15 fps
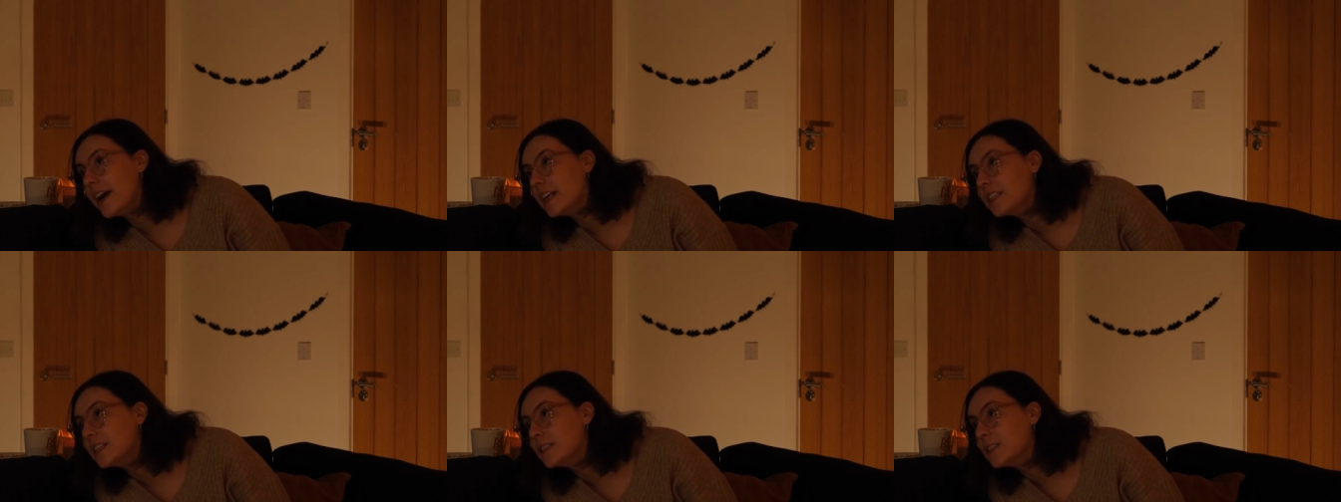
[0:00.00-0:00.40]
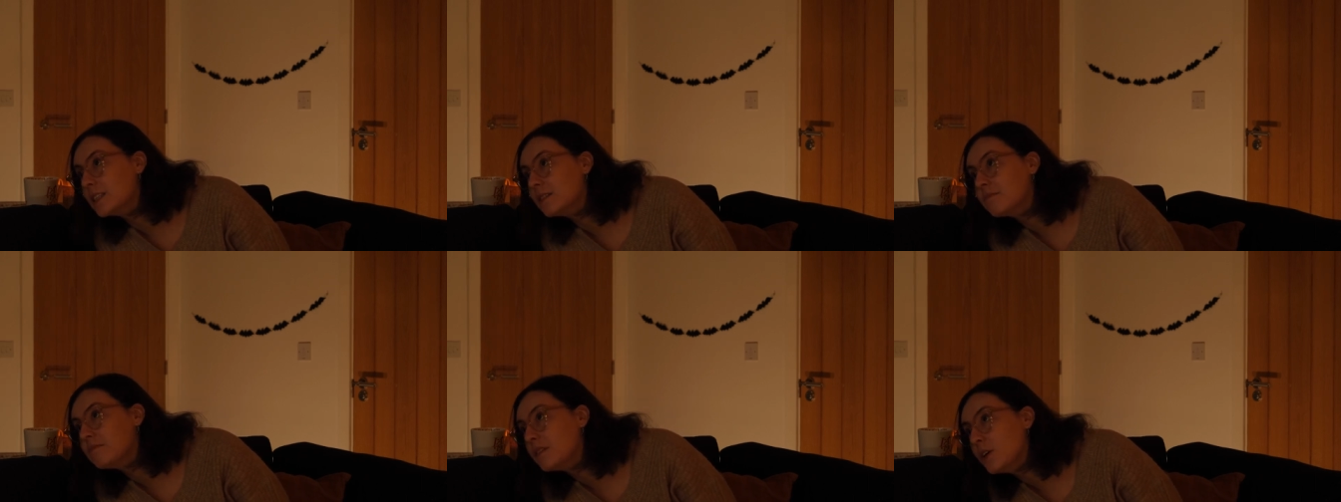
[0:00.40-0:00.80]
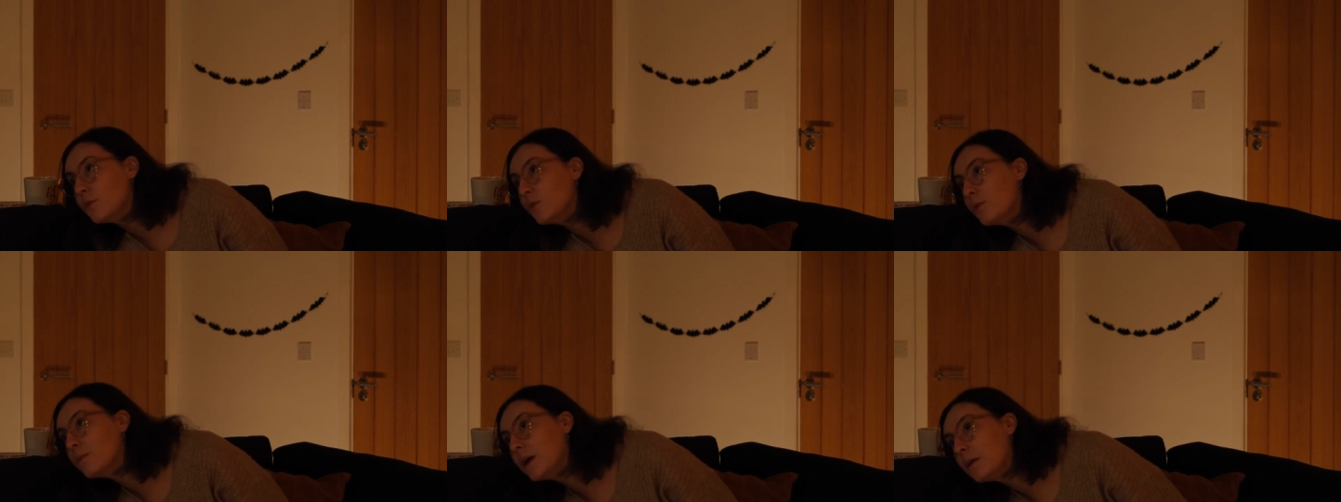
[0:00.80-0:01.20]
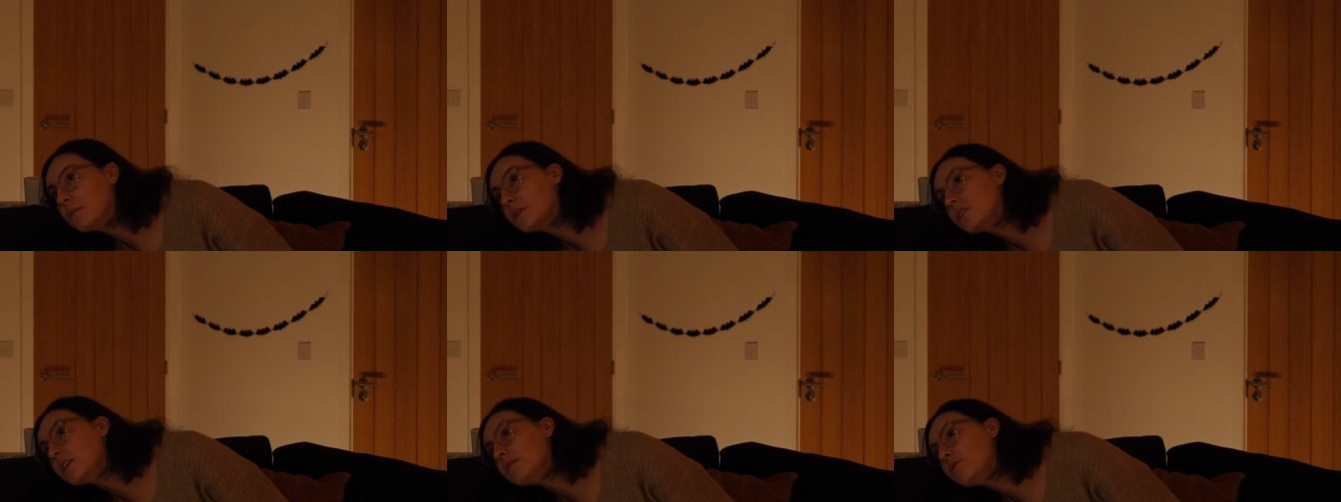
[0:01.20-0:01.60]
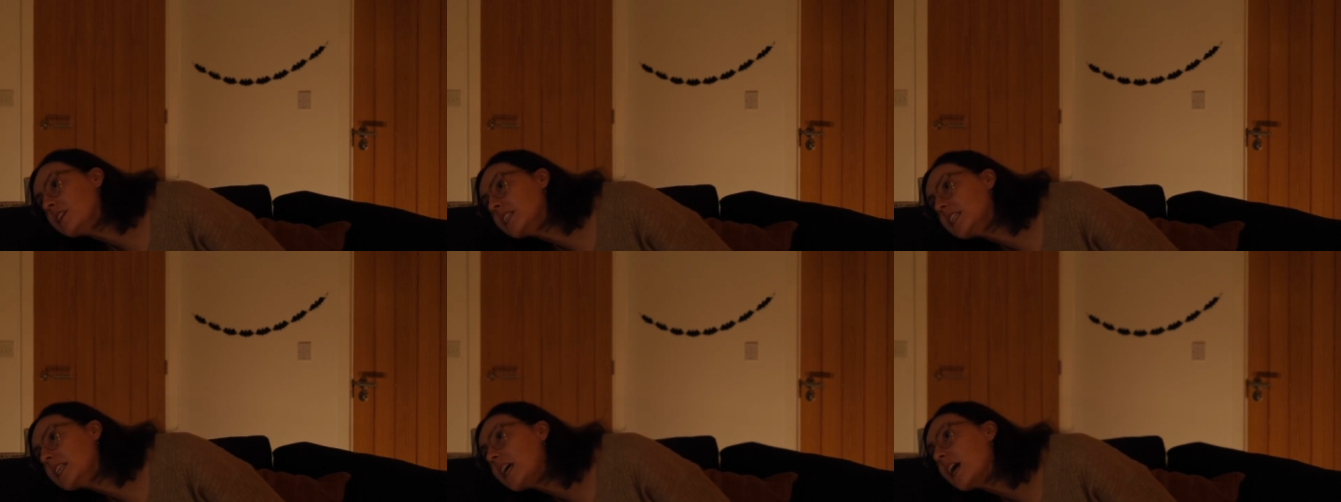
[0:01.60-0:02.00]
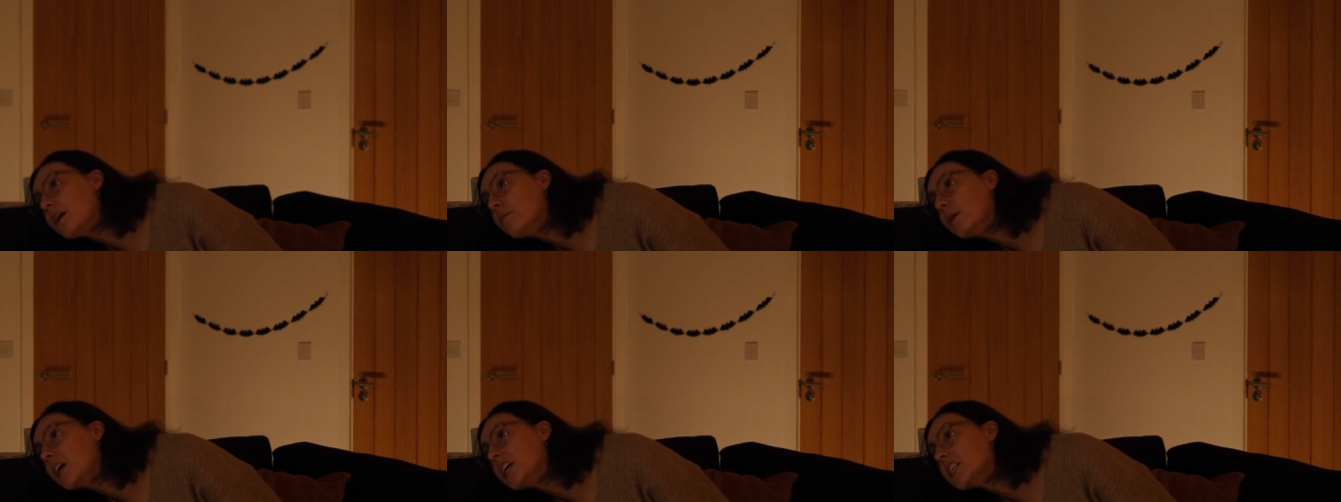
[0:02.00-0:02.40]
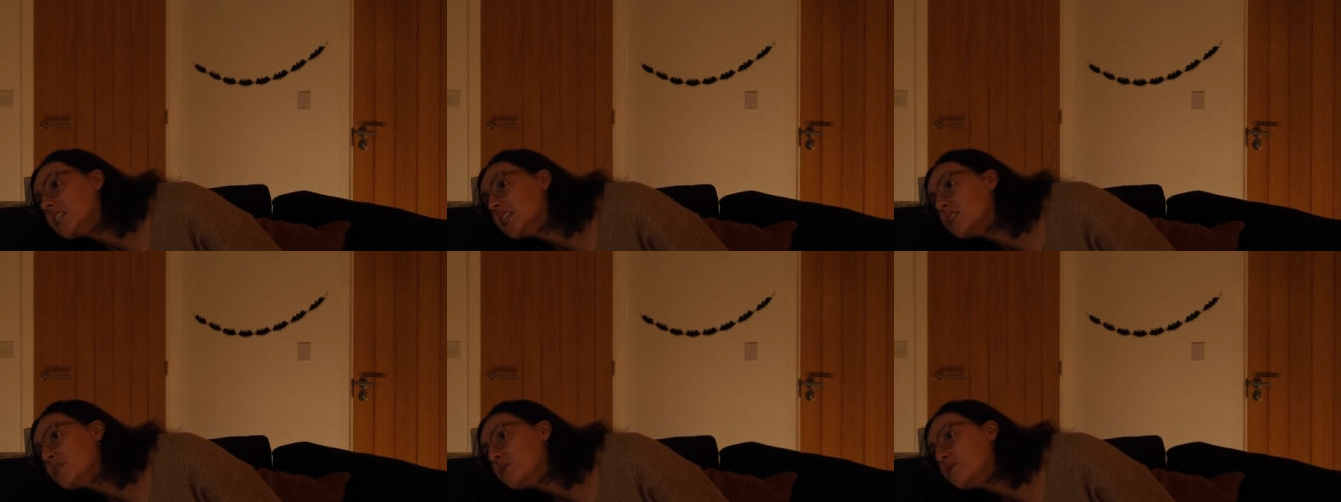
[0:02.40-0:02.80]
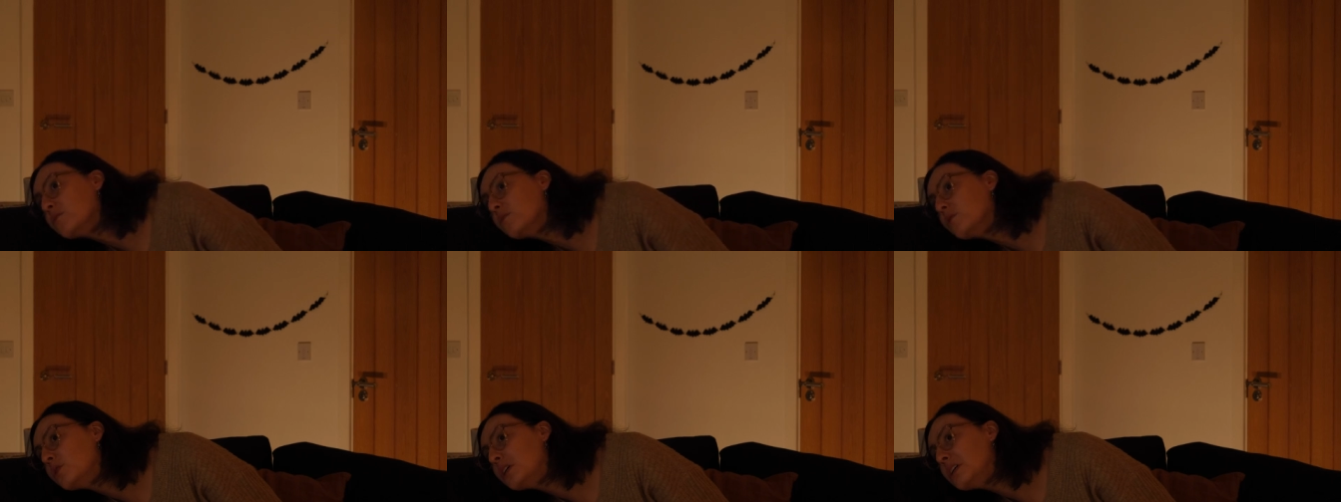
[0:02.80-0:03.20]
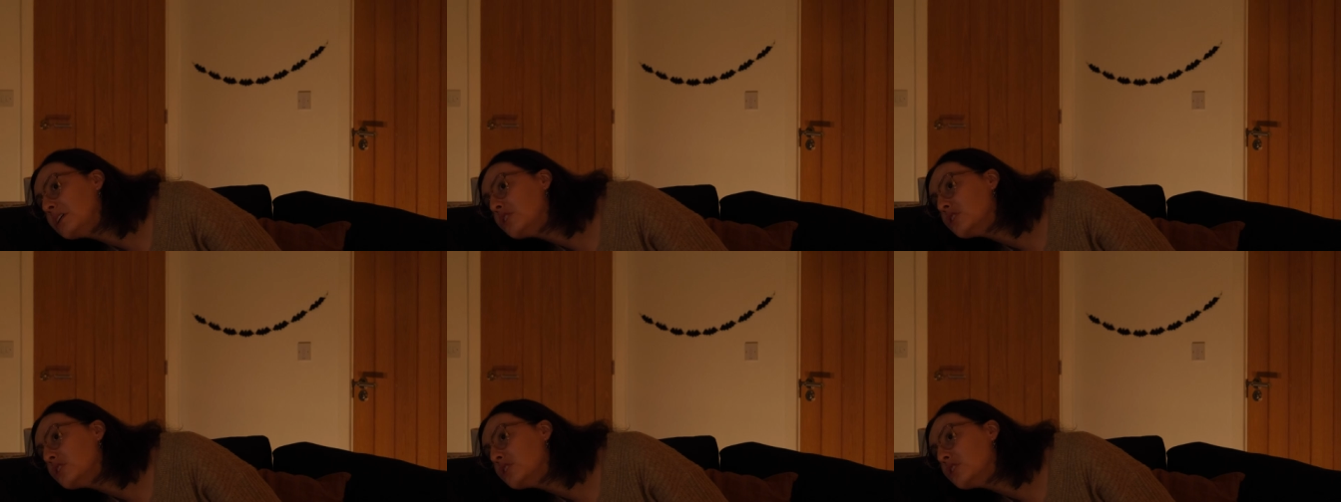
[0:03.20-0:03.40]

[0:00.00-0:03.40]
It's you wouldn't be able to even see it because it's fully